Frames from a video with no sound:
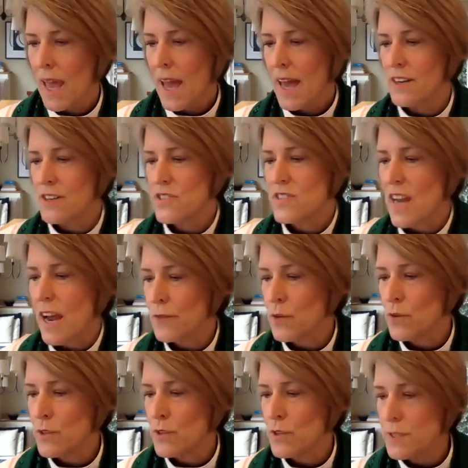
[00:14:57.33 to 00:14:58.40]
At her staff
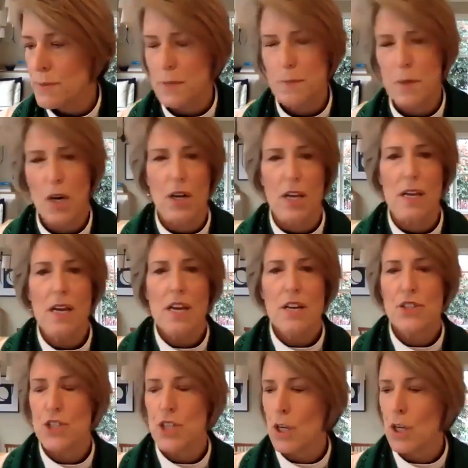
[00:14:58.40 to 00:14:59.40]
Christmas party, she